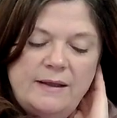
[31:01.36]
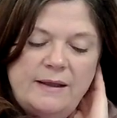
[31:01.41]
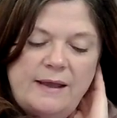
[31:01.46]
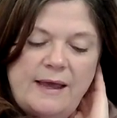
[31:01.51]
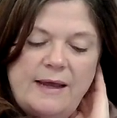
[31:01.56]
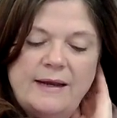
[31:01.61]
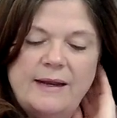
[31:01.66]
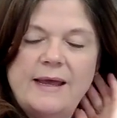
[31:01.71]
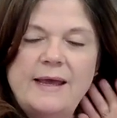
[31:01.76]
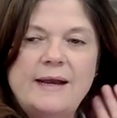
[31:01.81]

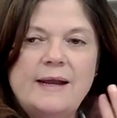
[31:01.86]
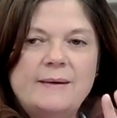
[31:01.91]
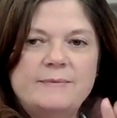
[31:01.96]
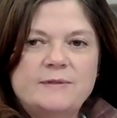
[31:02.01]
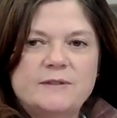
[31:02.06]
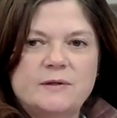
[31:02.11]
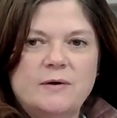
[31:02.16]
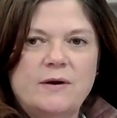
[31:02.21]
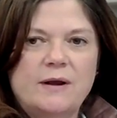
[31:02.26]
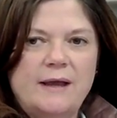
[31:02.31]
and I'm
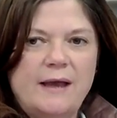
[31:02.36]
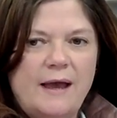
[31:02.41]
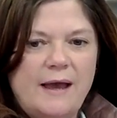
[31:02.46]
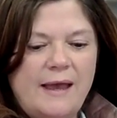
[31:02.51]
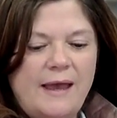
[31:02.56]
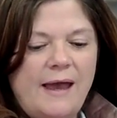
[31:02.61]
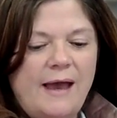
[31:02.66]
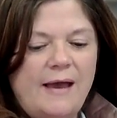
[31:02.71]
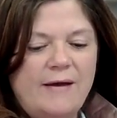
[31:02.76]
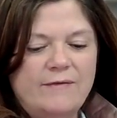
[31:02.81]
sorry, I
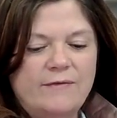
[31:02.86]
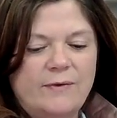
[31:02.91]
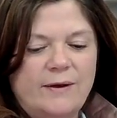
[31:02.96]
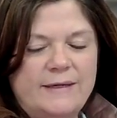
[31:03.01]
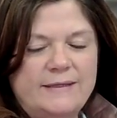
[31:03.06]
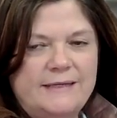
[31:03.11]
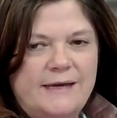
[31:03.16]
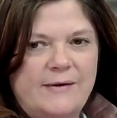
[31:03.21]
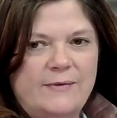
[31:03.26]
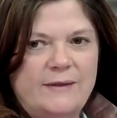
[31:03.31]
have
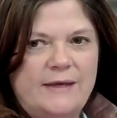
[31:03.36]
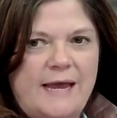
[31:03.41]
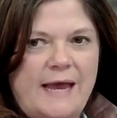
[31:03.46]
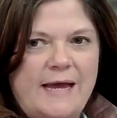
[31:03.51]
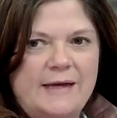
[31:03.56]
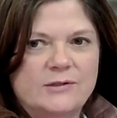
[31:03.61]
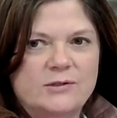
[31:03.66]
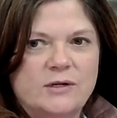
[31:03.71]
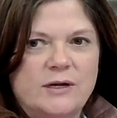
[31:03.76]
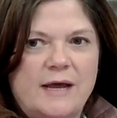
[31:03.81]
read down the
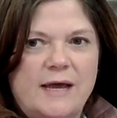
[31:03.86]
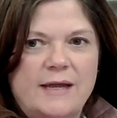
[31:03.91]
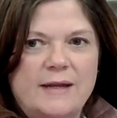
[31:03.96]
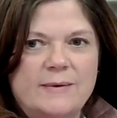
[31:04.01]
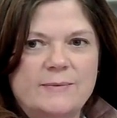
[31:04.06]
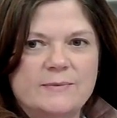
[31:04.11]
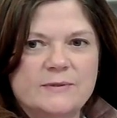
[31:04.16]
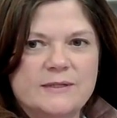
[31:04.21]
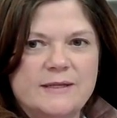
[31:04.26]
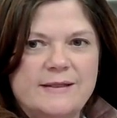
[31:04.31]
action
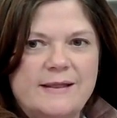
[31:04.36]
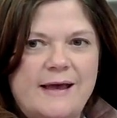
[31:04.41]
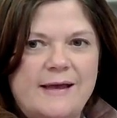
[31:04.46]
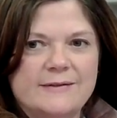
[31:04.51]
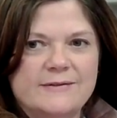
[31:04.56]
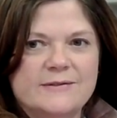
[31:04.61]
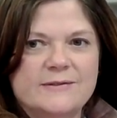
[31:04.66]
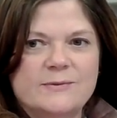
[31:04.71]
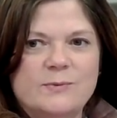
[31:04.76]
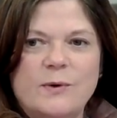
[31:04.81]
items, and
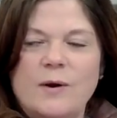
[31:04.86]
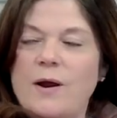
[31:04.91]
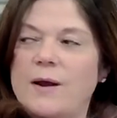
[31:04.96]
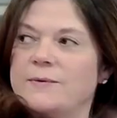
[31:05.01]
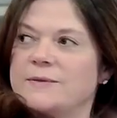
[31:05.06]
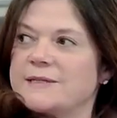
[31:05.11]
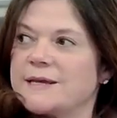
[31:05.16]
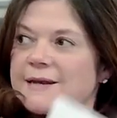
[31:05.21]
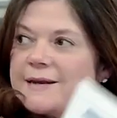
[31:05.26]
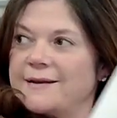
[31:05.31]
that's where I
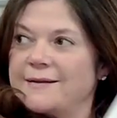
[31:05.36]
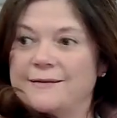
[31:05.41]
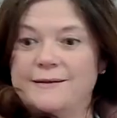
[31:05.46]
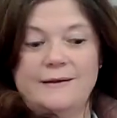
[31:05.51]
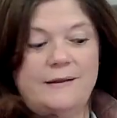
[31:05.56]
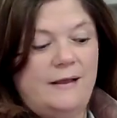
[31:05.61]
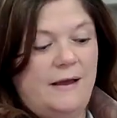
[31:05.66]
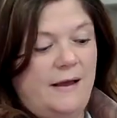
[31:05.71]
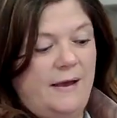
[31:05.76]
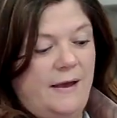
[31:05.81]
was getting a
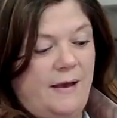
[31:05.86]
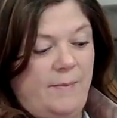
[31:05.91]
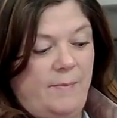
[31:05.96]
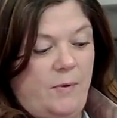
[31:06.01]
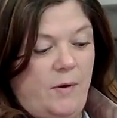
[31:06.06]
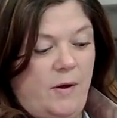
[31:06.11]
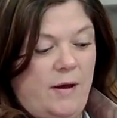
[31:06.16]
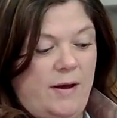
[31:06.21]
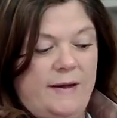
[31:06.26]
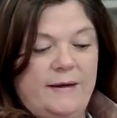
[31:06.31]
little hung
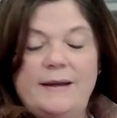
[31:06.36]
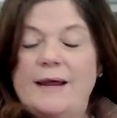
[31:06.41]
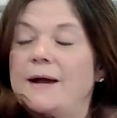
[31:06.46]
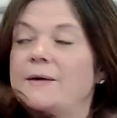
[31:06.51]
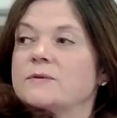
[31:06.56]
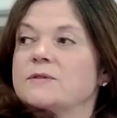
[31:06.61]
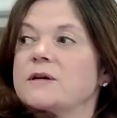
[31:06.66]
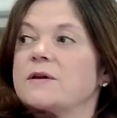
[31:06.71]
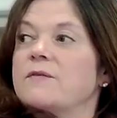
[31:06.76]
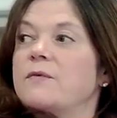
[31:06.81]
up on
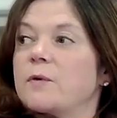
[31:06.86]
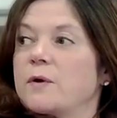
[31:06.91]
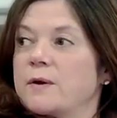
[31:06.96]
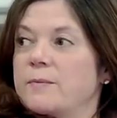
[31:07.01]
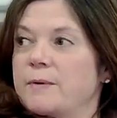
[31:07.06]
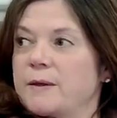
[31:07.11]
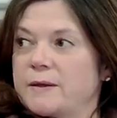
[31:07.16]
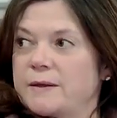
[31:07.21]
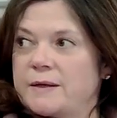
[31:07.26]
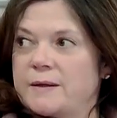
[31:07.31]
housing
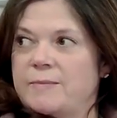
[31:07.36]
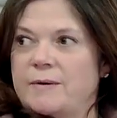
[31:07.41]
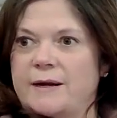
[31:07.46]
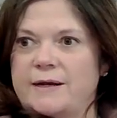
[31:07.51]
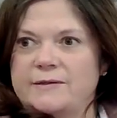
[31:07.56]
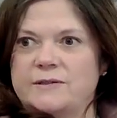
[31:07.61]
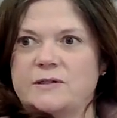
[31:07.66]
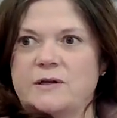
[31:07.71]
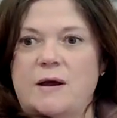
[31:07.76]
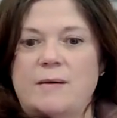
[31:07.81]
affordability, but
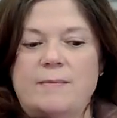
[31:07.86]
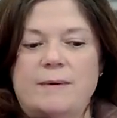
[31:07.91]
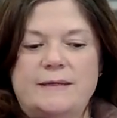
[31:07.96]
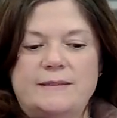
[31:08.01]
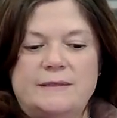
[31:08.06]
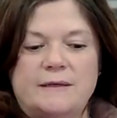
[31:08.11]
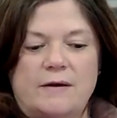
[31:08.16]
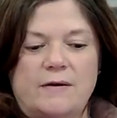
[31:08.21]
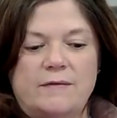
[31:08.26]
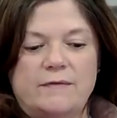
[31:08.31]
I stopped
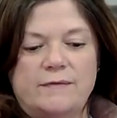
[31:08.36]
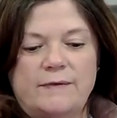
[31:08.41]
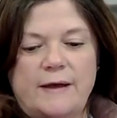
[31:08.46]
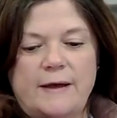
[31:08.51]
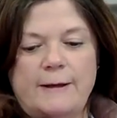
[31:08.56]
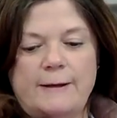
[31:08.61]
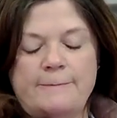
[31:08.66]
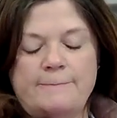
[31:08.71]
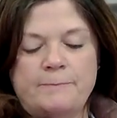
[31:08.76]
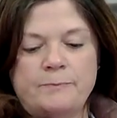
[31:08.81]
myself.
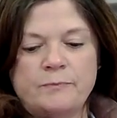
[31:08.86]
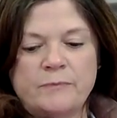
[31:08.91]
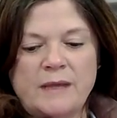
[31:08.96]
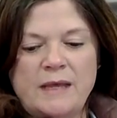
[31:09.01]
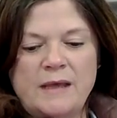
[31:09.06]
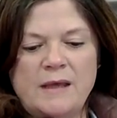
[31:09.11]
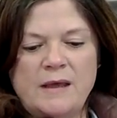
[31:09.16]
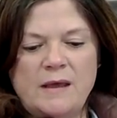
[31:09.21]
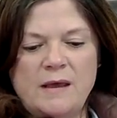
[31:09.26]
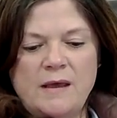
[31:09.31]

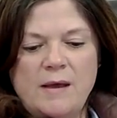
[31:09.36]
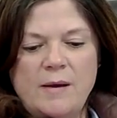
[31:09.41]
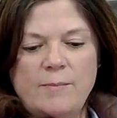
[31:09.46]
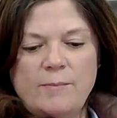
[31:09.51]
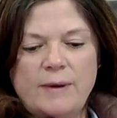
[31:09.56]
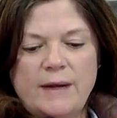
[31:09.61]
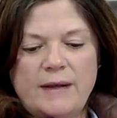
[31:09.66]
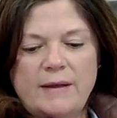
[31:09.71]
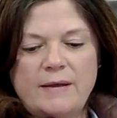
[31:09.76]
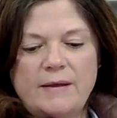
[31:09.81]

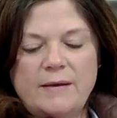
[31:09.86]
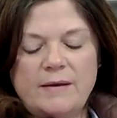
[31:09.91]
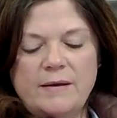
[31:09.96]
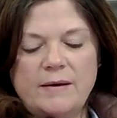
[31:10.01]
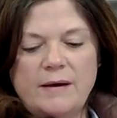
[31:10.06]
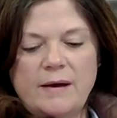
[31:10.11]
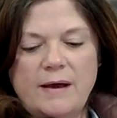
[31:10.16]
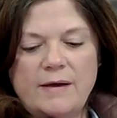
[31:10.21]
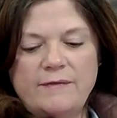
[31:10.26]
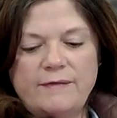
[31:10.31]
But
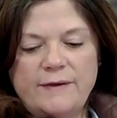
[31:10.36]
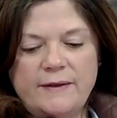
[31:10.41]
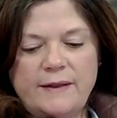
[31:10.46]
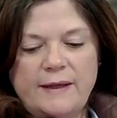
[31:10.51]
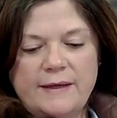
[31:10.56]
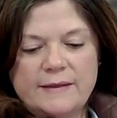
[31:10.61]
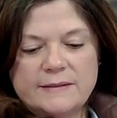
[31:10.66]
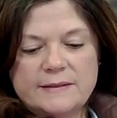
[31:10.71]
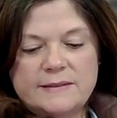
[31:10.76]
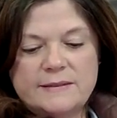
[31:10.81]
I feel
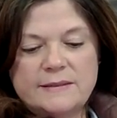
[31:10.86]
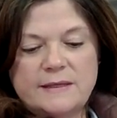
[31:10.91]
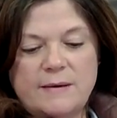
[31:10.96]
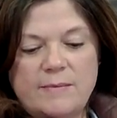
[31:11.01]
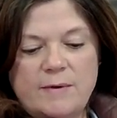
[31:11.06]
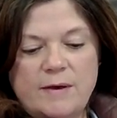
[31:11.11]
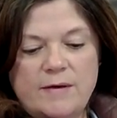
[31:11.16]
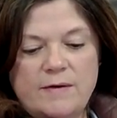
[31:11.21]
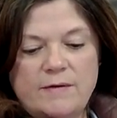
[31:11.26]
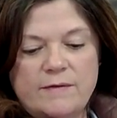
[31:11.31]
like
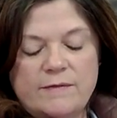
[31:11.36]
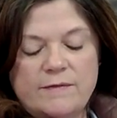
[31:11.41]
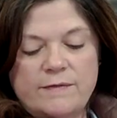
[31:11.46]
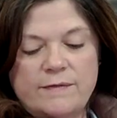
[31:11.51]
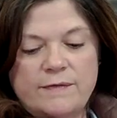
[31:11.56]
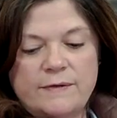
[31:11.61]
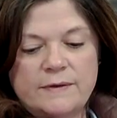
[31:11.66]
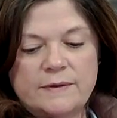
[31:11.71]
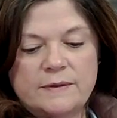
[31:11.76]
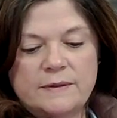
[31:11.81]
some
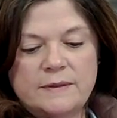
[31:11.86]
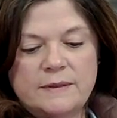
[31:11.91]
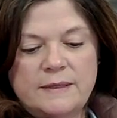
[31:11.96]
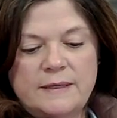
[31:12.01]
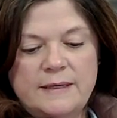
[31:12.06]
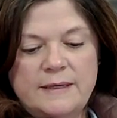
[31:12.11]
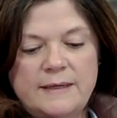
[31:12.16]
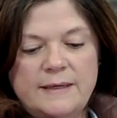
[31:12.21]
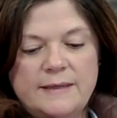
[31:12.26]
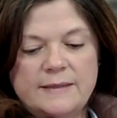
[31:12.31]

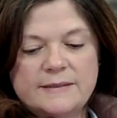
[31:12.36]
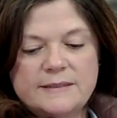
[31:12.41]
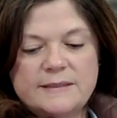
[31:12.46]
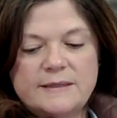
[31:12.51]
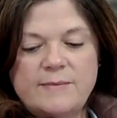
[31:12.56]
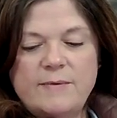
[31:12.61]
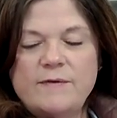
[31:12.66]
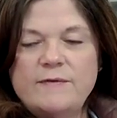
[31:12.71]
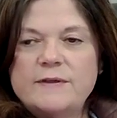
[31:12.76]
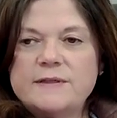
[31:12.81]

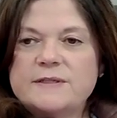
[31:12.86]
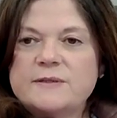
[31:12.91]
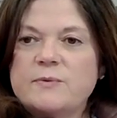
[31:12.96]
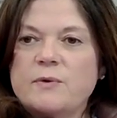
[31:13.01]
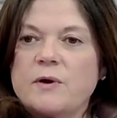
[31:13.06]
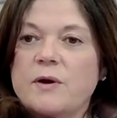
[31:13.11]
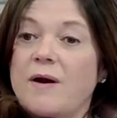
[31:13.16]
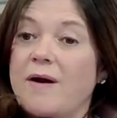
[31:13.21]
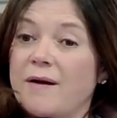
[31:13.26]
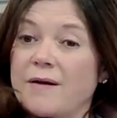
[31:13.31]
of this
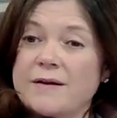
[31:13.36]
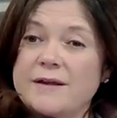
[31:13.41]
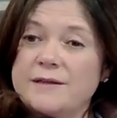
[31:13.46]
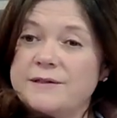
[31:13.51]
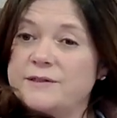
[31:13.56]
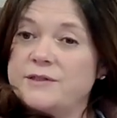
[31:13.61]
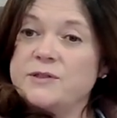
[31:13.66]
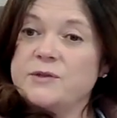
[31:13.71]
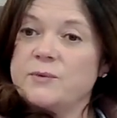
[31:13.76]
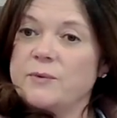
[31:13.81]
we're already
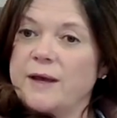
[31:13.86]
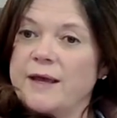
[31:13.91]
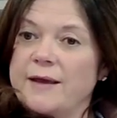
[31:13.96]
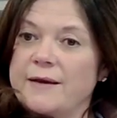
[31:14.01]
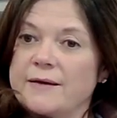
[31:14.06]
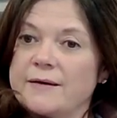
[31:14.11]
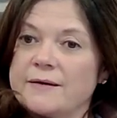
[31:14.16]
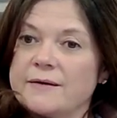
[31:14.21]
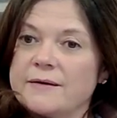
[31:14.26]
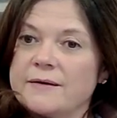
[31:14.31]

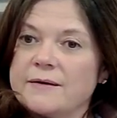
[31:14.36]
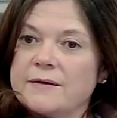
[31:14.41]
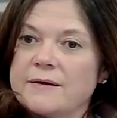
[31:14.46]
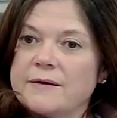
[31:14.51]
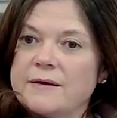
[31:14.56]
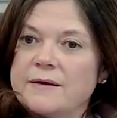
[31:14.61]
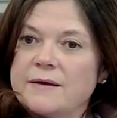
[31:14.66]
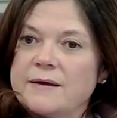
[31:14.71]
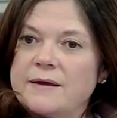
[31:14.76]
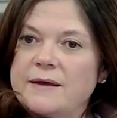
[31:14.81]
doing
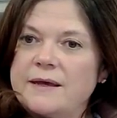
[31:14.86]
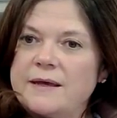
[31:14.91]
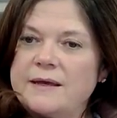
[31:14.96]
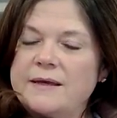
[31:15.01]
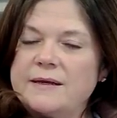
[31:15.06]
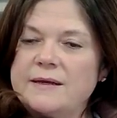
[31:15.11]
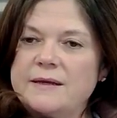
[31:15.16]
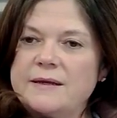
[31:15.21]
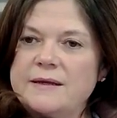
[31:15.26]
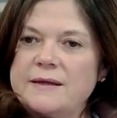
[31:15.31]

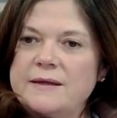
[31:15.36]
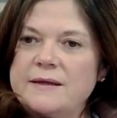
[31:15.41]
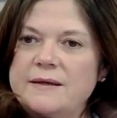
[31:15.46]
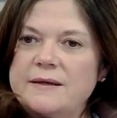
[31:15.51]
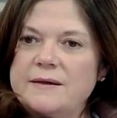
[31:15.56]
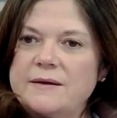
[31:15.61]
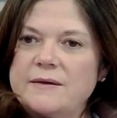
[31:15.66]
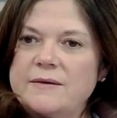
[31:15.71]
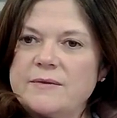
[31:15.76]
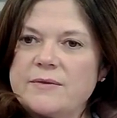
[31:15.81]
in
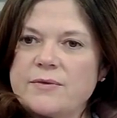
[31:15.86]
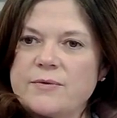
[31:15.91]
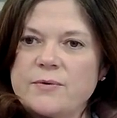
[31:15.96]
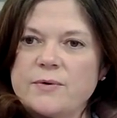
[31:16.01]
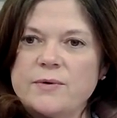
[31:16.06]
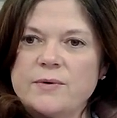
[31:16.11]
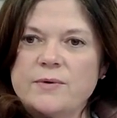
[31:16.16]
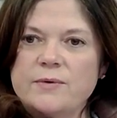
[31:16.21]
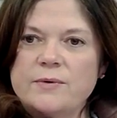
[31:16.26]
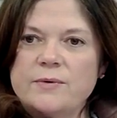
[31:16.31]

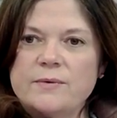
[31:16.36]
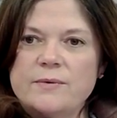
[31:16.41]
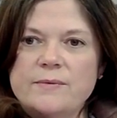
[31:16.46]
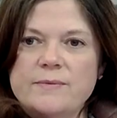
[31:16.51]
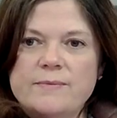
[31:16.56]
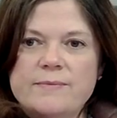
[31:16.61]
through